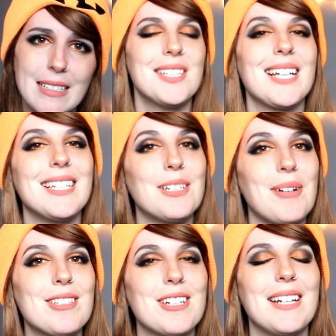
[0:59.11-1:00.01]
The second
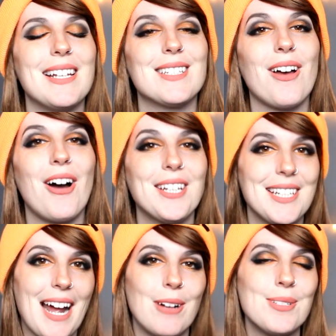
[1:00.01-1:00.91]
question is
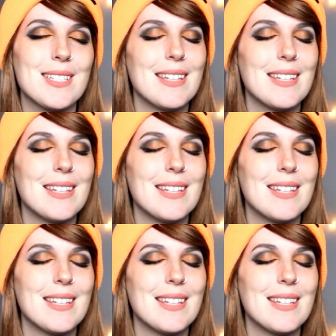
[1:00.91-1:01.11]
Haunted House,